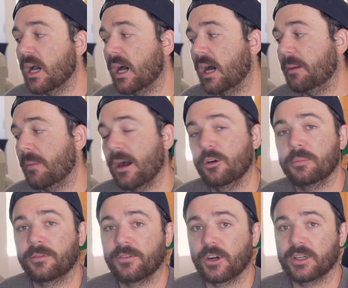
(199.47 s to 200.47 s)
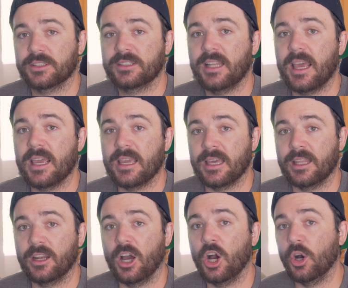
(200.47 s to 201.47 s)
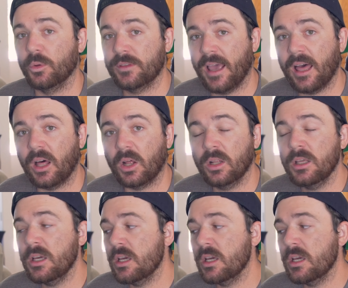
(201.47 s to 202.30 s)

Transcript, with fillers: Um, I would prefer to stay in a hotel.